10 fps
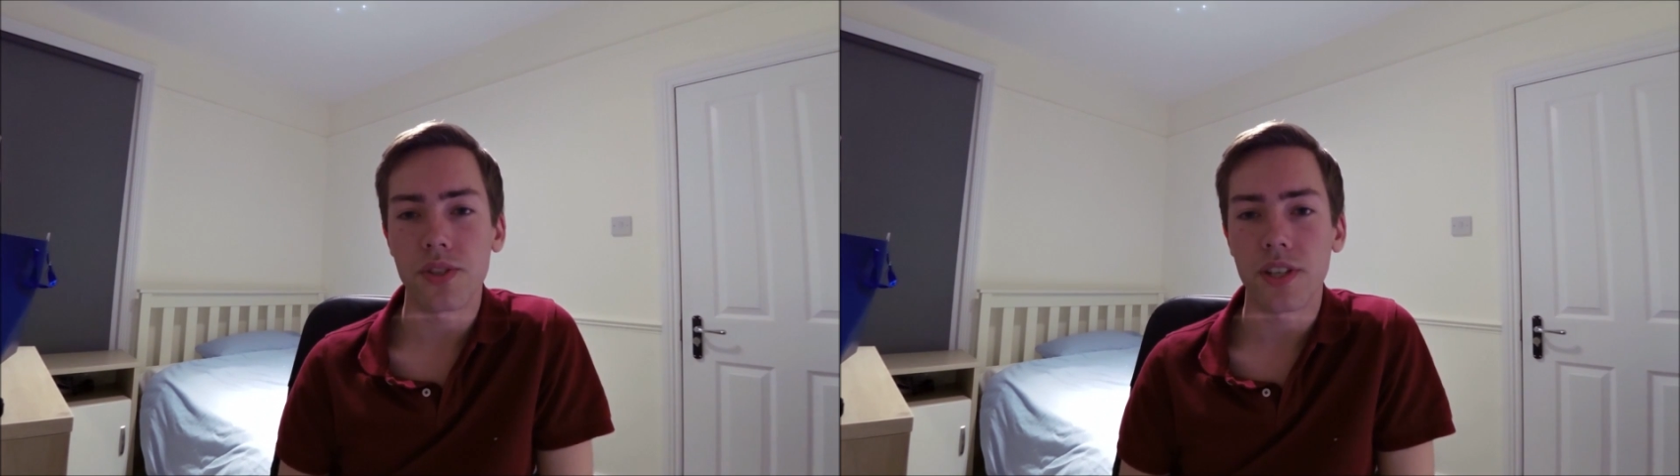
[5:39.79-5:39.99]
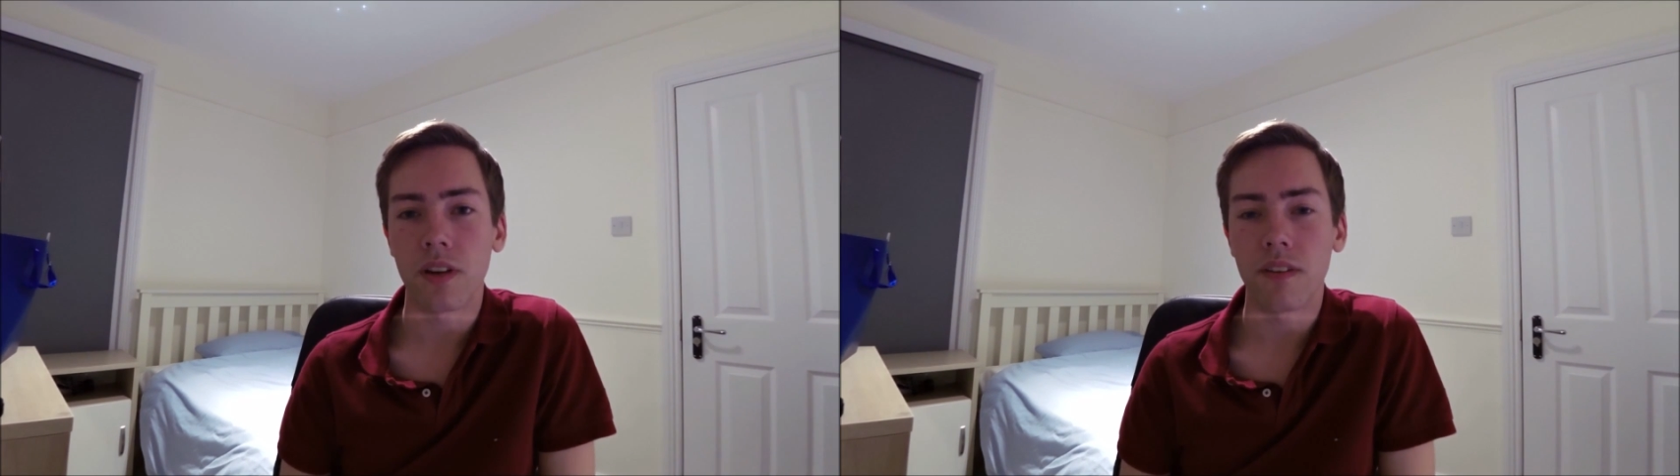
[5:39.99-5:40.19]

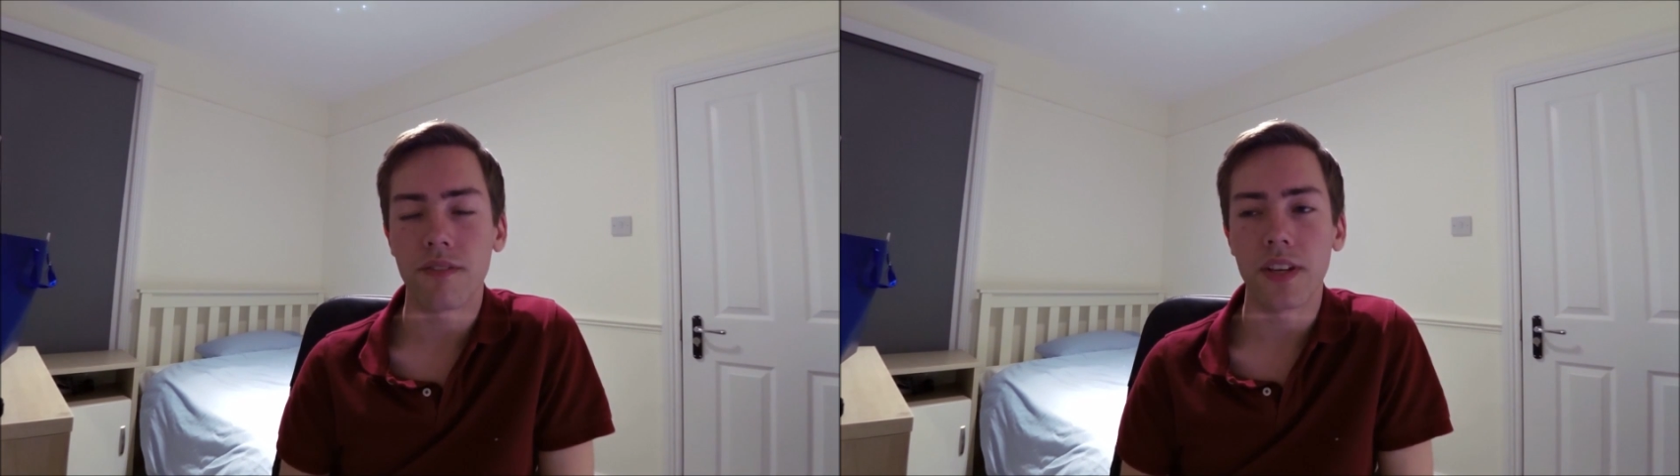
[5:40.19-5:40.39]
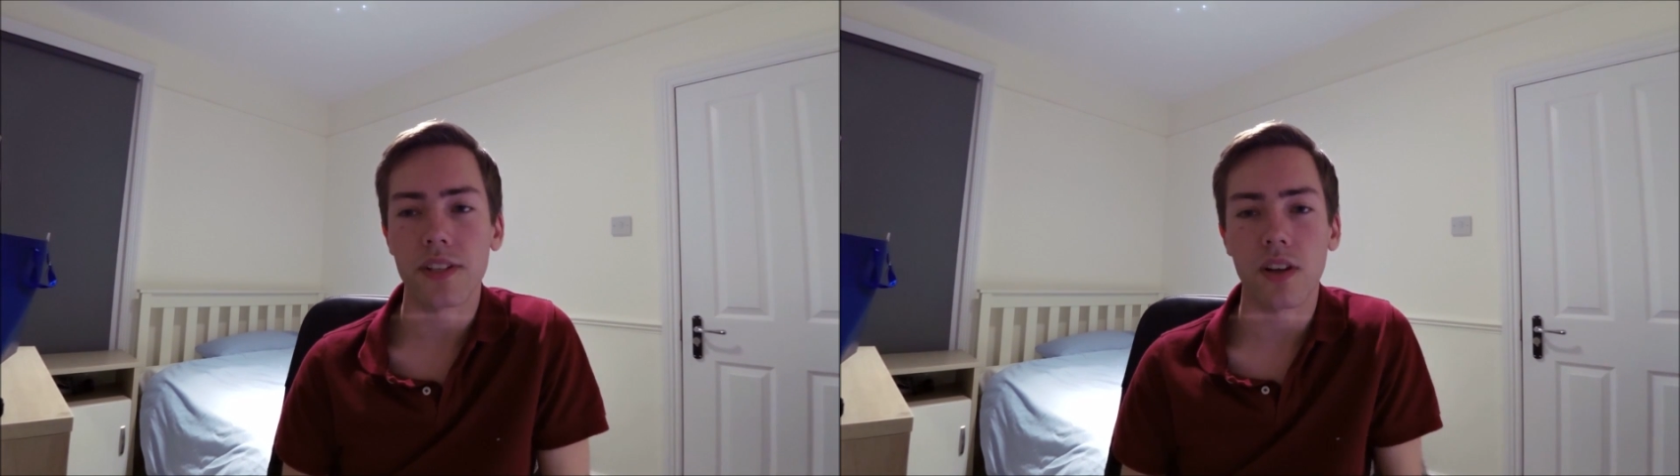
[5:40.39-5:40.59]
you'll see
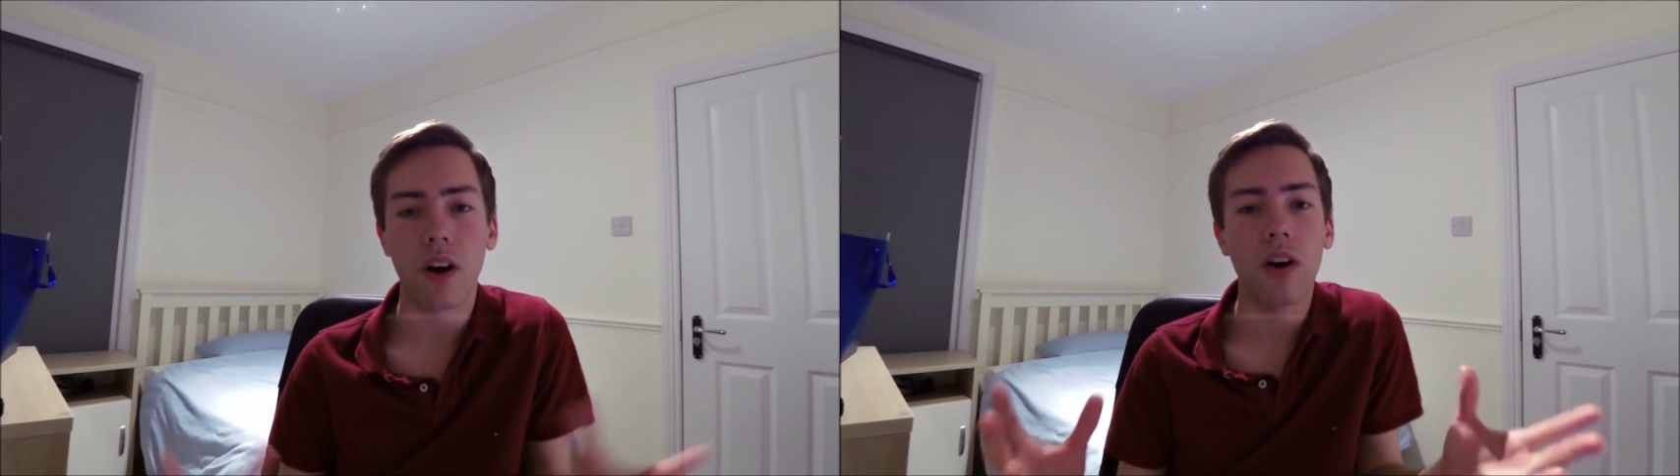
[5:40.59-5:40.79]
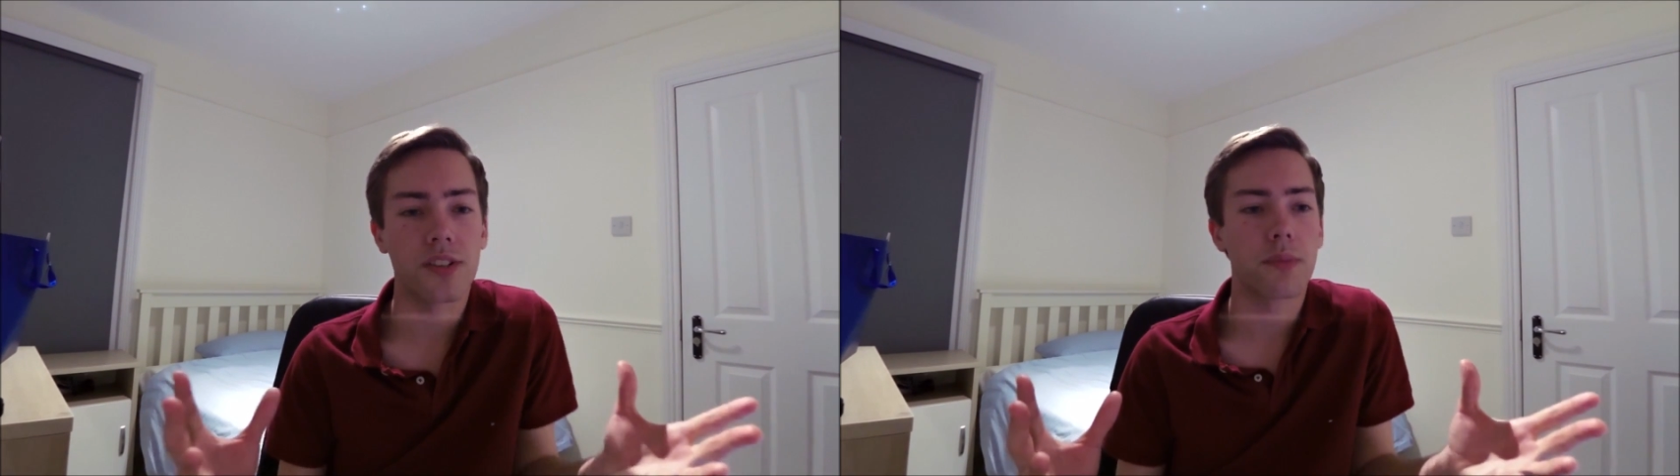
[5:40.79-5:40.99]
like things
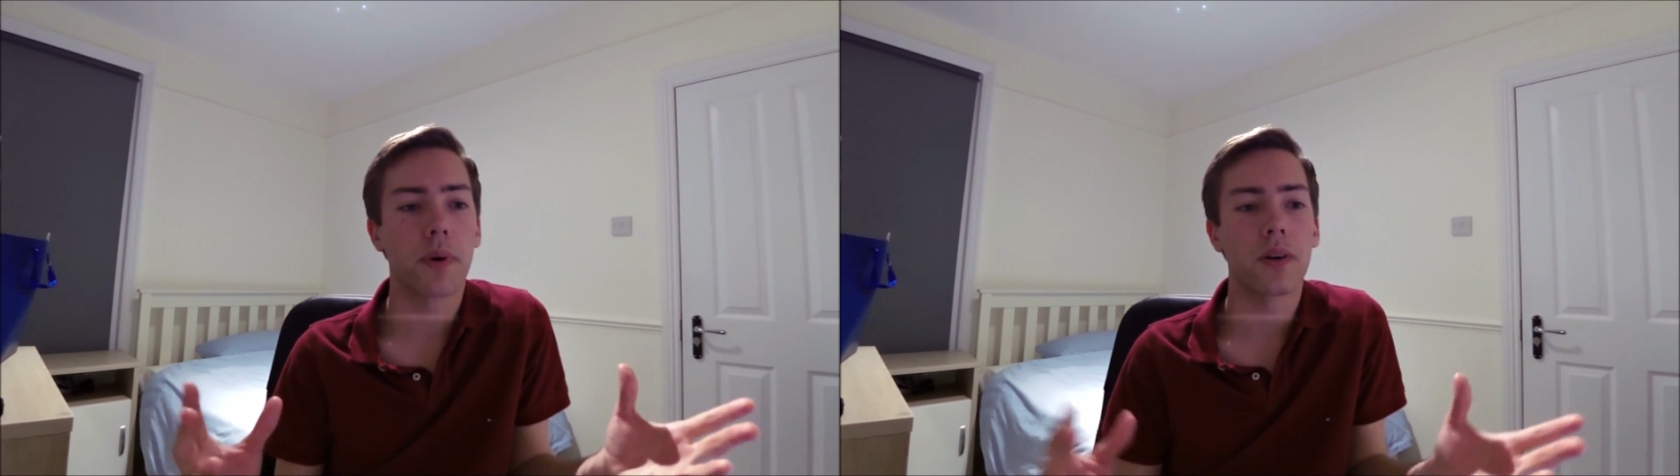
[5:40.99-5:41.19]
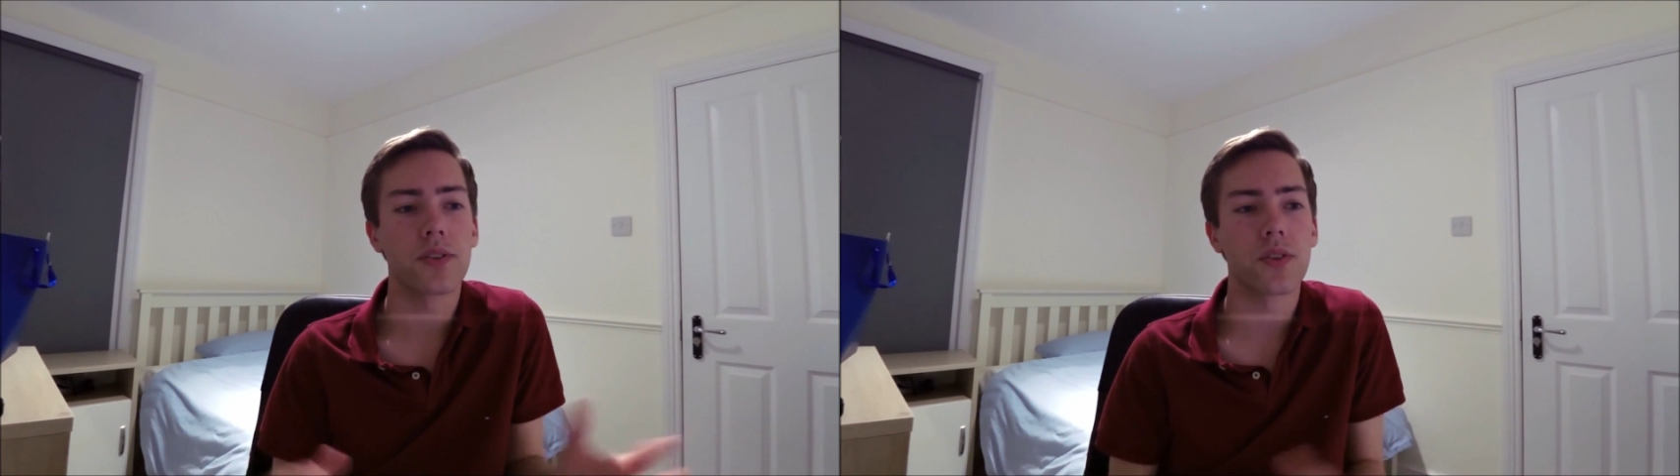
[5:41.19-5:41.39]
like
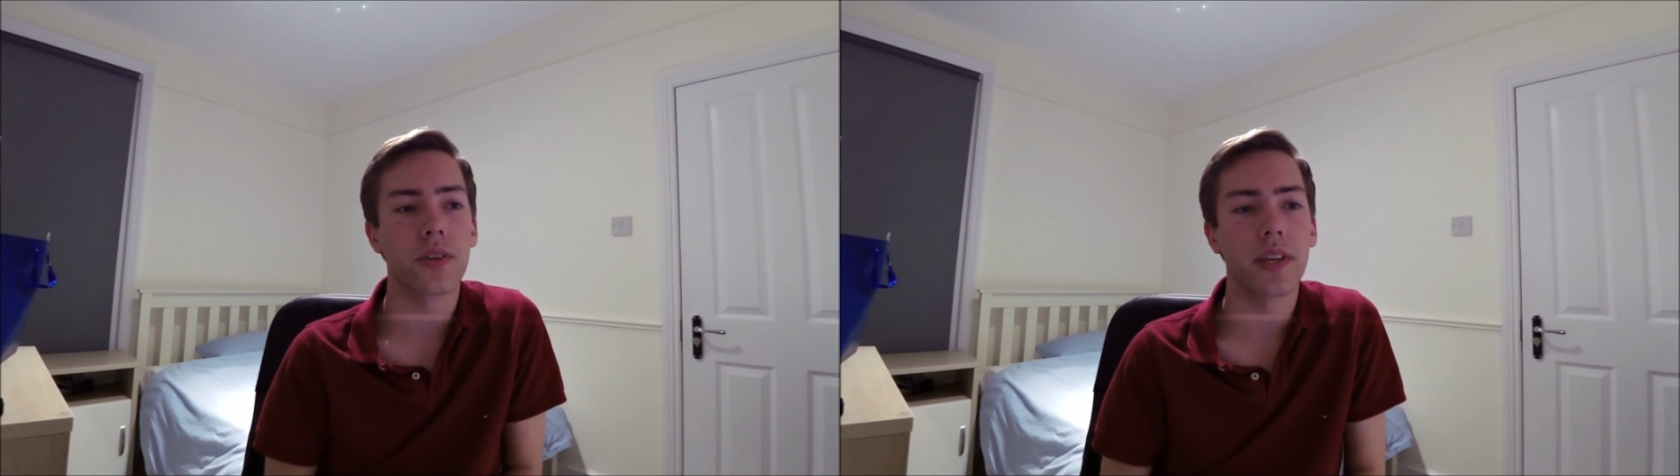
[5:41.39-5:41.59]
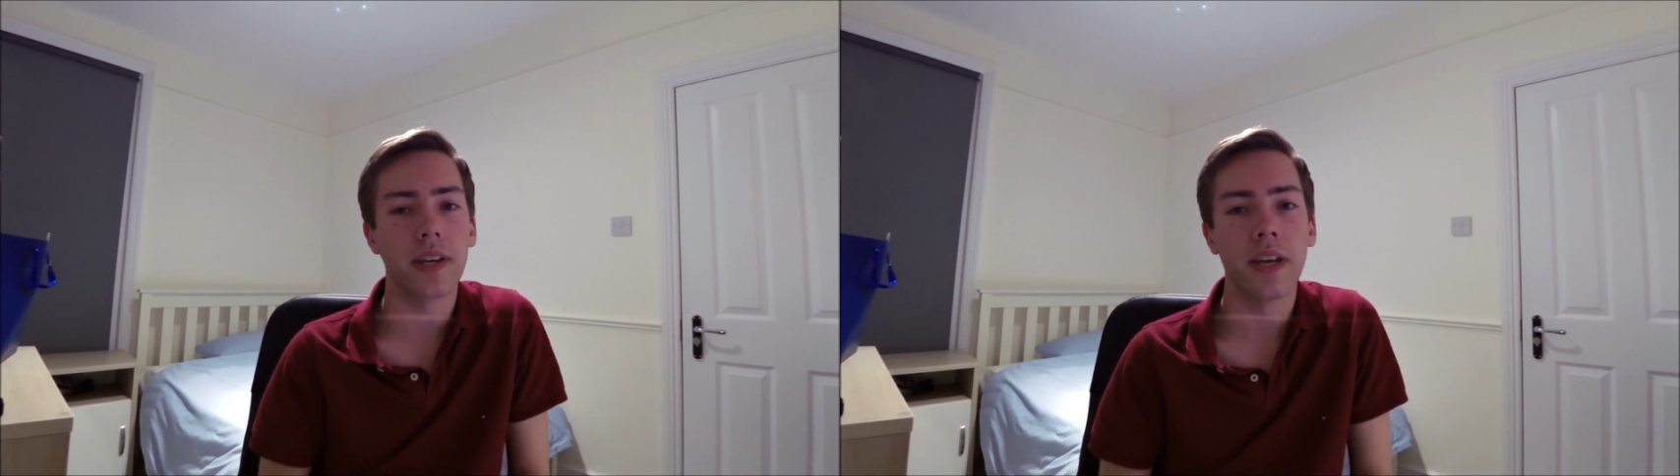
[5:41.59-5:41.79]

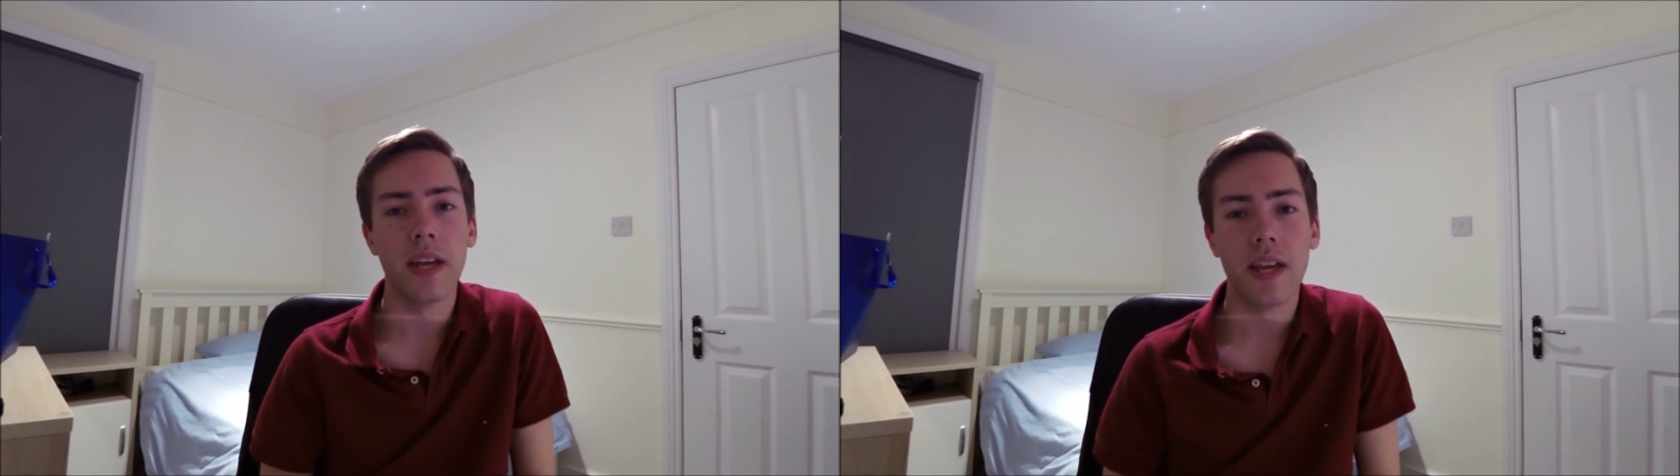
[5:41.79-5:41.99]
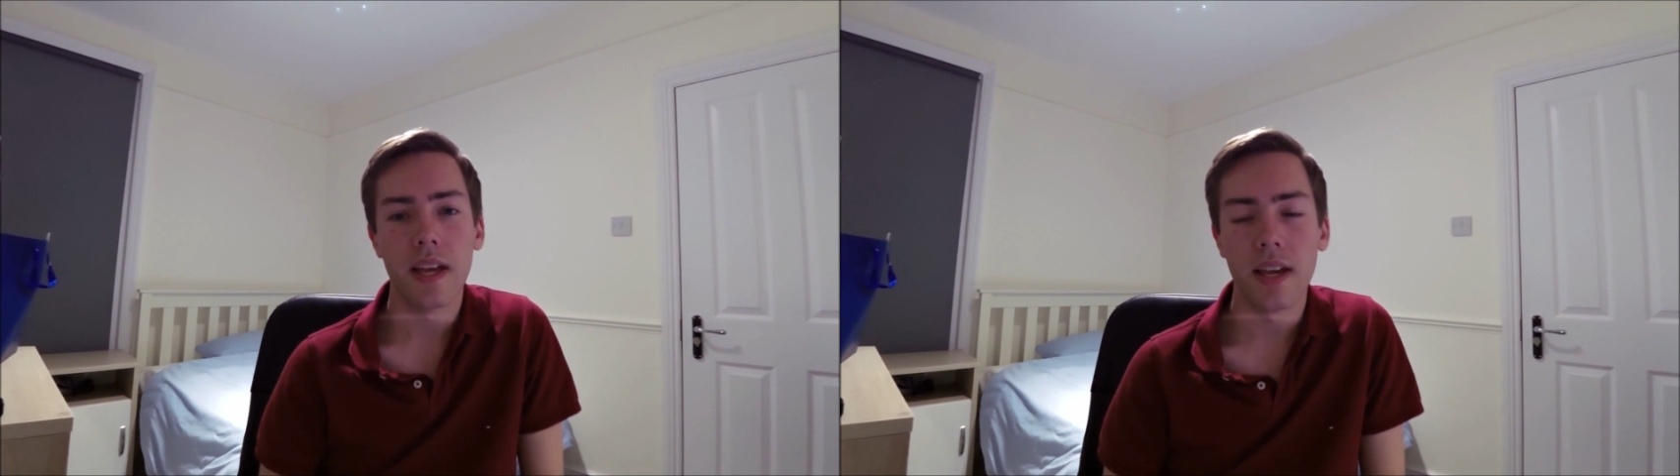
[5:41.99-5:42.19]
isobars on there,